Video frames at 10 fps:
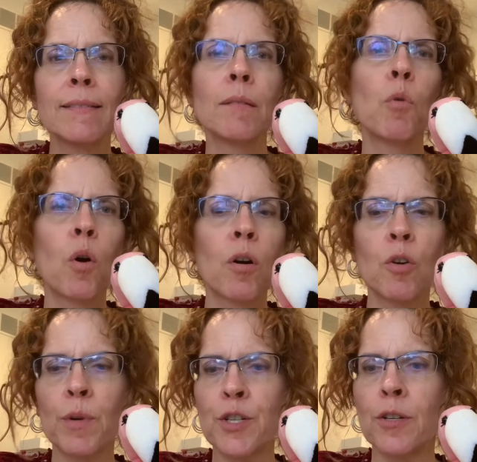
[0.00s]
the more
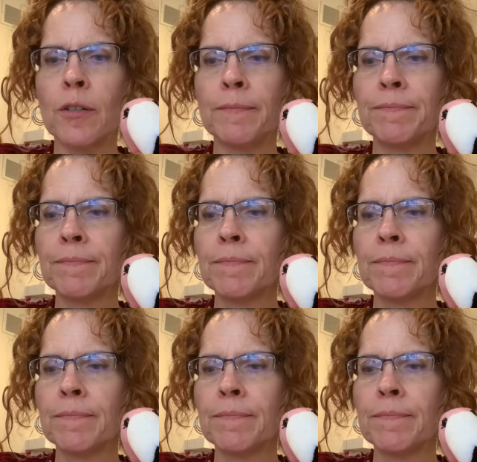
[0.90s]
original.